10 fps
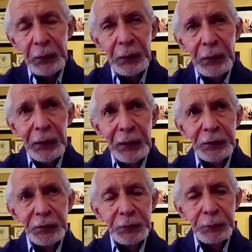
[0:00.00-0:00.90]
And
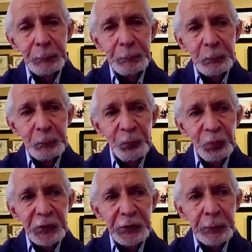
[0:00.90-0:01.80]

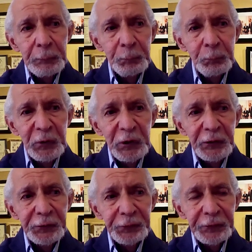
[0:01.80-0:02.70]
the
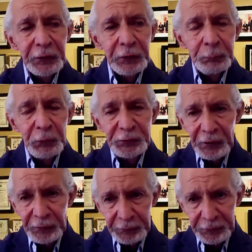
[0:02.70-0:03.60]
minister must
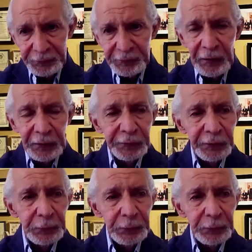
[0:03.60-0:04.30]
understand